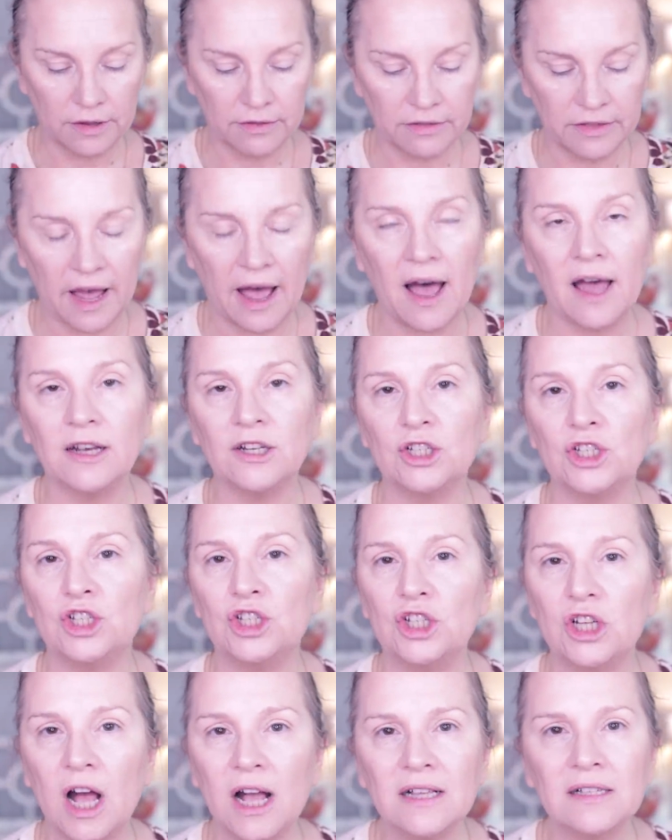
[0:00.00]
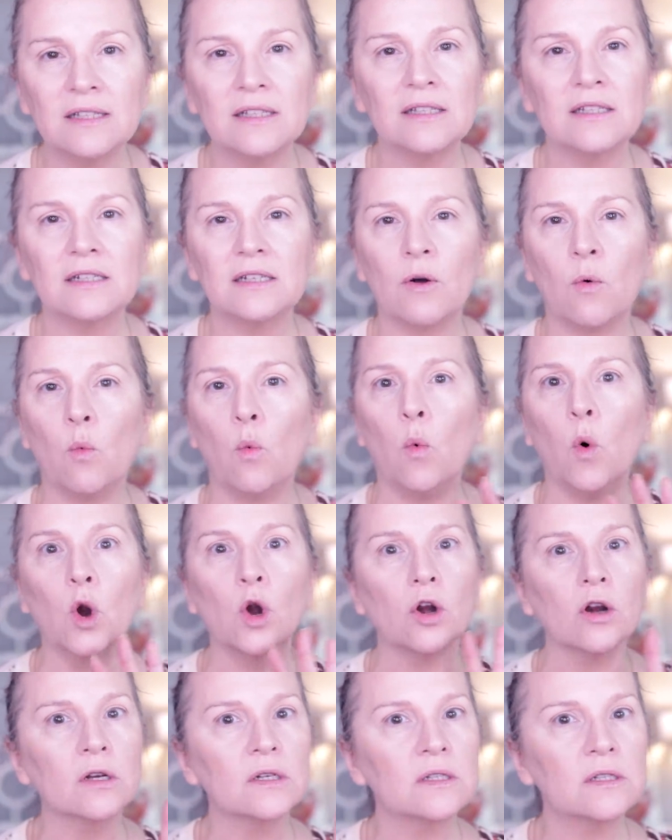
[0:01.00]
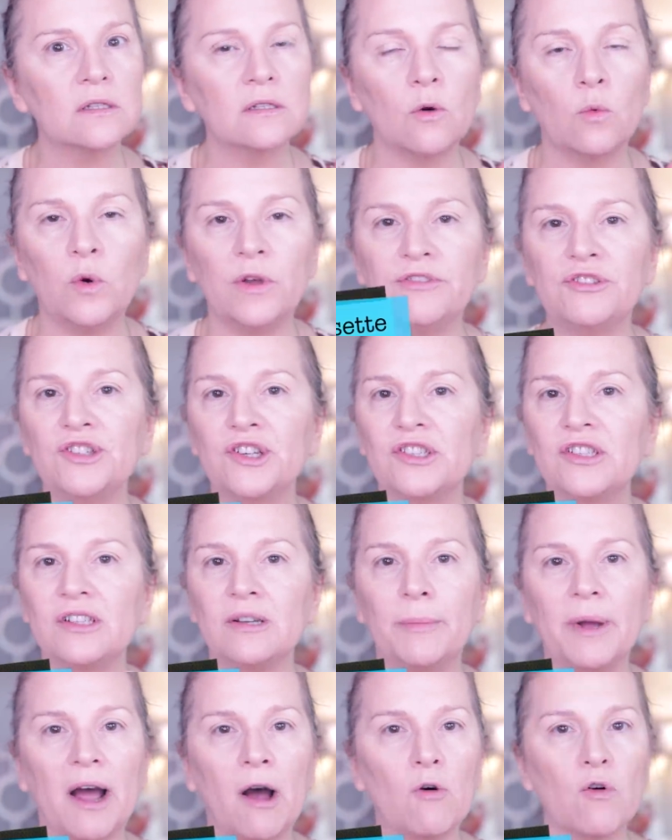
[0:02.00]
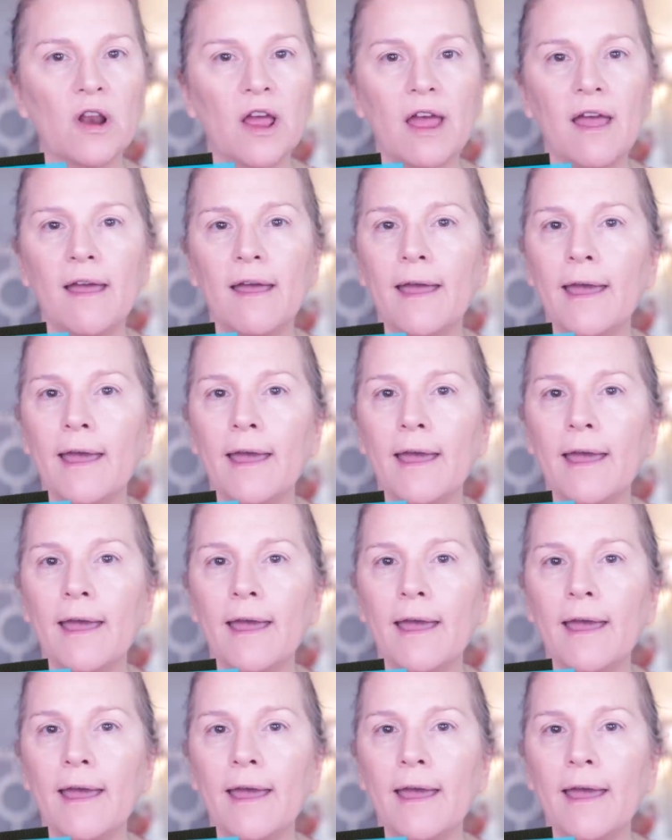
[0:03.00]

that just works with just about